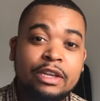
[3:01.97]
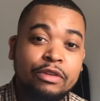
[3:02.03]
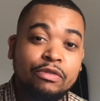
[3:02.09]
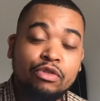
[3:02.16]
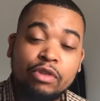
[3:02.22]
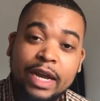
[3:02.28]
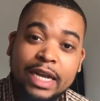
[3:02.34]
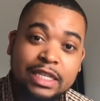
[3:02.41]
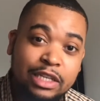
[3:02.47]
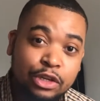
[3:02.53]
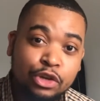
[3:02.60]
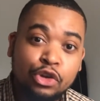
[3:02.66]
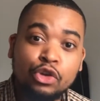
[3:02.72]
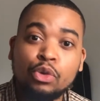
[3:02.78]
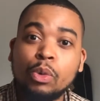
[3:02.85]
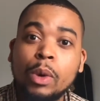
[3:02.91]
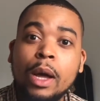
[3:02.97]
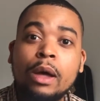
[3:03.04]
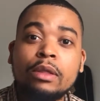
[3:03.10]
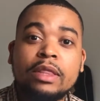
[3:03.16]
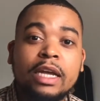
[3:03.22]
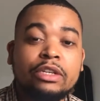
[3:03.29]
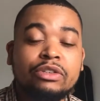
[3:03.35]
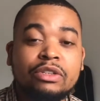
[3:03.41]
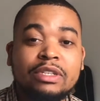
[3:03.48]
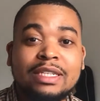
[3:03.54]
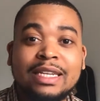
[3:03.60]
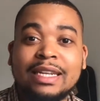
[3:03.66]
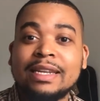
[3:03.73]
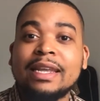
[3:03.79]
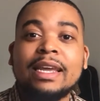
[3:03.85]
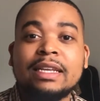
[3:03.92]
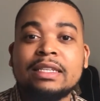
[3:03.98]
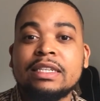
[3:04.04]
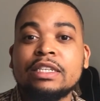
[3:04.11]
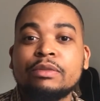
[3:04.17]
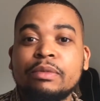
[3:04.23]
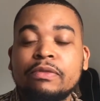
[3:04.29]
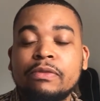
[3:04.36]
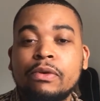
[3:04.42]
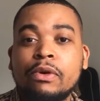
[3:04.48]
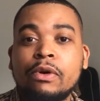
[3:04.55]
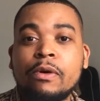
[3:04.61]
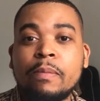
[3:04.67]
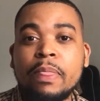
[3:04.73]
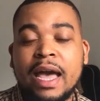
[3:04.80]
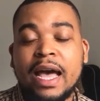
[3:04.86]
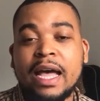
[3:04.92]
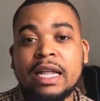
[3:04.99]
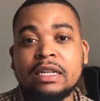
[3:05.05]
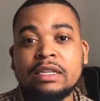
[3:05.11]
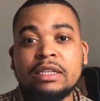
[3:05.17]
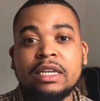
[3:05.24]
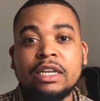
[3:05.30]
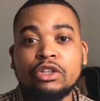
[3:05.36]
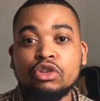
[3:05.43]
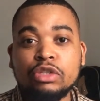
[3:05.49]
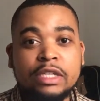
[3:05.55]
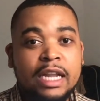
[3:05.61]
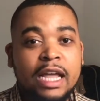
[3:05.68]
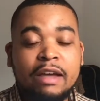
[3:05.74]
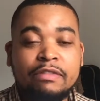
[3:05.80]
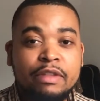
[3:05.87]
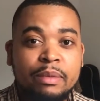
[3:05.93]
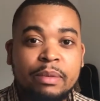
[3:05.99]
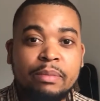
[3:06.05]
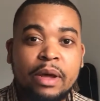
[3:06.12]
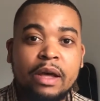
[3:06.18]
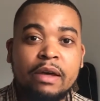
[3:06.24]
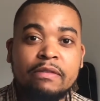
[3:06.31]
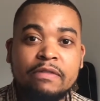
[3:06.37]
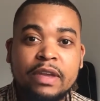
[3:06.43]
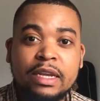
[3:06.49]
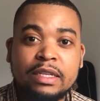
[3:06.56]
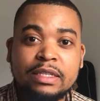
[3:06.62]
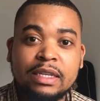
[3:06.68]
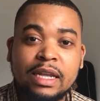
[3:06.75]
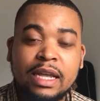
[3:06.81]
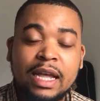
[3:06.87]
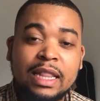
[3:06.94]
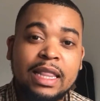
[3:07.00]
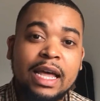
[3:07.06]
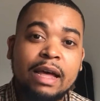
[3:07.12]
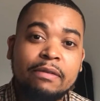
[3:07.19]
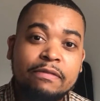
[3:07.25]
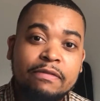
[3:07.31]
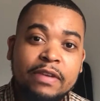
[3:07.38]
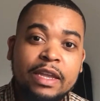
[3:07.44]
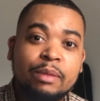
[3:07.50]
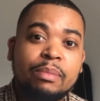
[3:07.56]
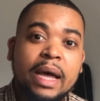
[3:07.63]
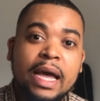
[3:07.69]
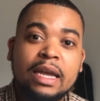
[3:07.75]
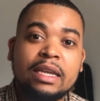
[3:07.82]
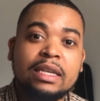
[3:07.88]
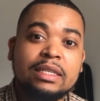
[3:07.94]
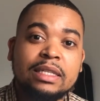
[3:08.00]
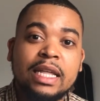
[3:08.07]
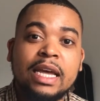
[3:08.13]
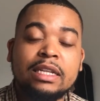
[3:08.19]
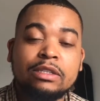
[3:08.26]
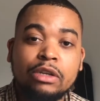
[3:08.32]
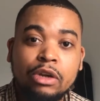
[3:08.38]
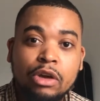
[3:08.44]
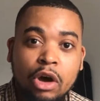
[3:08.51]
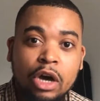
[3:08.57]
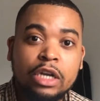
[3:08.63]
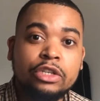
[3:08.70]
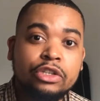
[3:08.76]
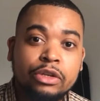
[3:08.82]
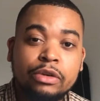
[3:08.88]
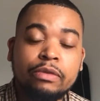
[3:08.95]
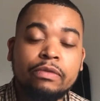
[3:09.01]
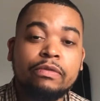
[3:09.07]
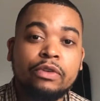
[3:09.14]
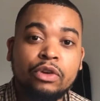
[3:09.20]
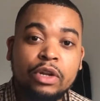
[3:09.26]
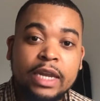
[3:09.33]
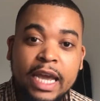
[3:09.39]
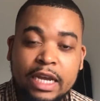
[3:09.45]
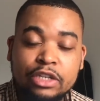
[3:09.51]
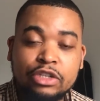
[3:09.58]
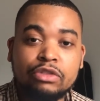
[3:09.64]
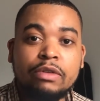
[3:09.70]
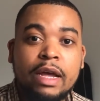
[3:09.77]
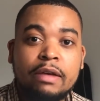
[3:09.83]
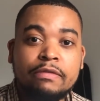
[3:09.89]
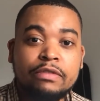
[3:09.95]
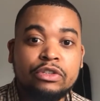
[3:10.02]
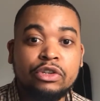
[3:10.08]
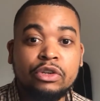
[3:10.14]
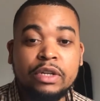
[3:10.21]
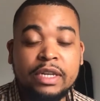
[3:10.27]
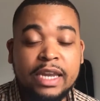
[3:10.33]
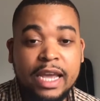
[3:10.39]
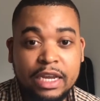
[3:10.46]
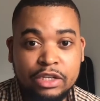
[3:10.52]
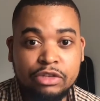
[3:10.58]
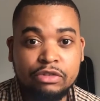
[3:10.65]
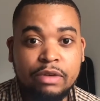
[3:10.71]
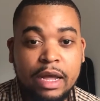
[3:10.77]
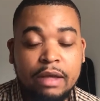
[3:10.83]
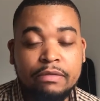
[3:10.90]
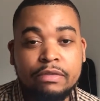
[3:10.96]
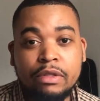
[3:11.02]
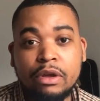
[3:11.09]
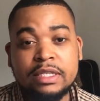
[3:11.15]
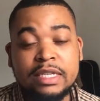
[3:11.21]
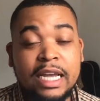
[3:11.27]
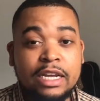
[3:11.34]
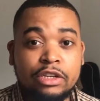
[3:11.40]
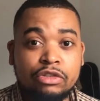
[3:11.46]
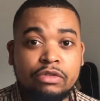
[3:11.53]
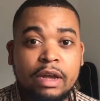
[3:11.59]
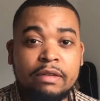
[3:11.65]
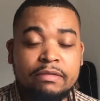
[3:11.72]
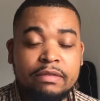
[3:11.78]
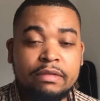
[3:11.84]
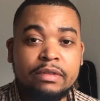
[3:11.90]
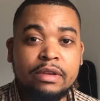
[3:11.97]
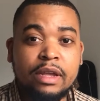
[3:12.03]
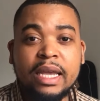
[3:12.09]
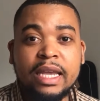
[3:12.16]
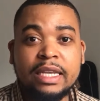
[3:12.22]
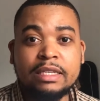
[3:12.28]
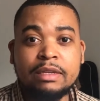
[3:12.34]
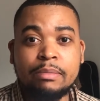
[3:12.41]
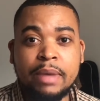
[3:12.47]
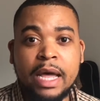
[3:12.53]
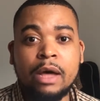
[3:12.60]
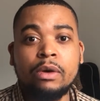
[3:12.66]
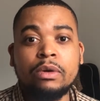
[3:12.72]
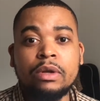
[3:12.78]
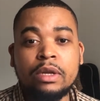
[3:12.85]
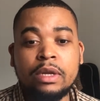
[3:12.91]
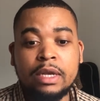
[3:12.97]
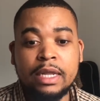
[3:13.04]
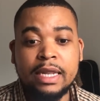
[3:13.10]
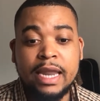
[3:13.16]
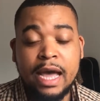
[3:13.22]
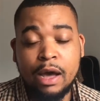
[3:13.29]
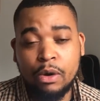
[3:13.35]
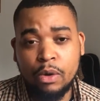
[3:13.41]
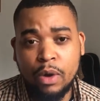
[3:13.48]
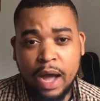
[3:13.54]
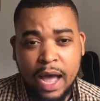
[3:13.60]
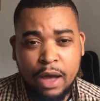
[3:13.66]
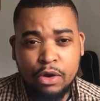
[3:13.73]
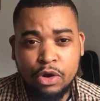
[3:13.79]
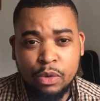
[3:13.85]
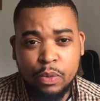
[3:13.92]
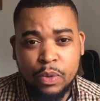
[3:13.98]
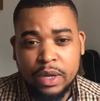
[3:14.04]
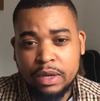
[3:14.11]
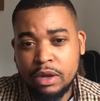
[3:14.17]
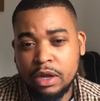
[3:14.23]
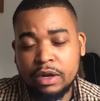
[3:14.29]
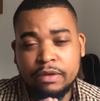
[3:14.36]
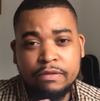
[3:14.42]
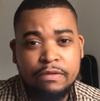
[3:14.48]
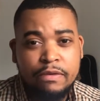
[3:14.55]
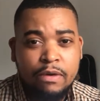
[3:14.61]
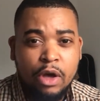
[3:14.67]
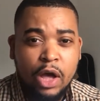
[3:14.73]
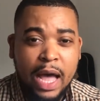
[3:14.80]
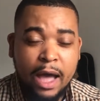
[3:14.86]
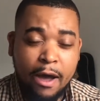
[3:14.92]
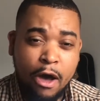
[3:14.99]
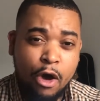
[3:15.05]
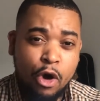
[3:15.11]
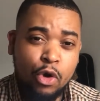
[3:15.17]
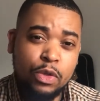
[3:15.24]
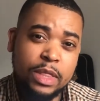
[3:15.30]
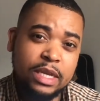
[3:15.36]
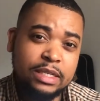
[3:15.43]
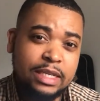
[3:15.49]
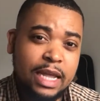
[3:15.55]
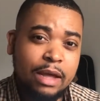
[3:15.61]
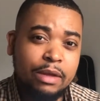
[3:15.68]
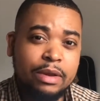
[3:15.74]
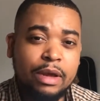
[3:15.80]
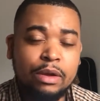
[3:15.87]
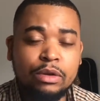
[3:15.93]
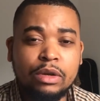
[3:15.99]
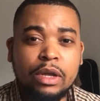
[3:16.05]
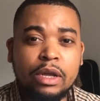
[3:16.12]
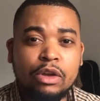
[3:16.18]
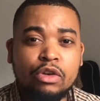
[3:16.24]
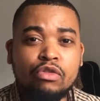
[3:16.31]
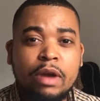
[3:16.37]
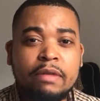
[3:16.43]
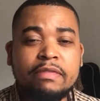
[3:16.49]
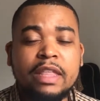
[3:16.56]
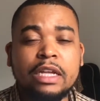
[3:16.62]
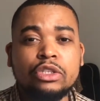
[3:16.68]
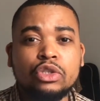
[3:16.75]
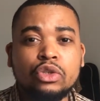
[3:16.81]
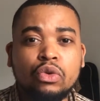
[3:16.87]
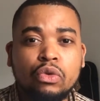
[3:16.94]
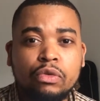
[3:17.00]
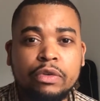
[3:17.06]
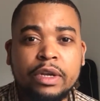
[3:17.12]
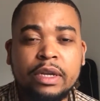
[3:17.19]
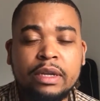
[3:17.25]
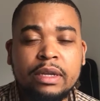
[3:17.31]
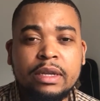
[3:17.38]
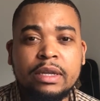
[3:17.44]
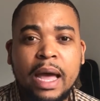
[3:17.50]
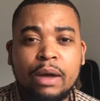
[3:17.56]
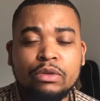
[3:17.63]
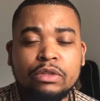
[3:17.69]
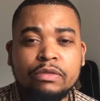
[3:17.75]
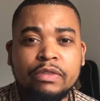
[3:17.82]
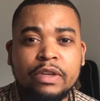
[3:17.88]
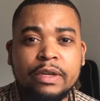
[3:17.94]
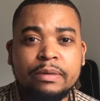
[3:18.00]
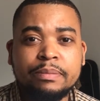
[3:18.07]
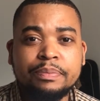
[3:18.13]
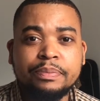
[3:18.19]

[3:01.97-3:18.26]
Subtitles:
You've created a new world that just didn't exist before, and it doesn't have to be perfect, and that feedback is there to guide you for your next draft. So your next draft, the second draft, is about now, how can we kind of hone this down now and craft that story out of it.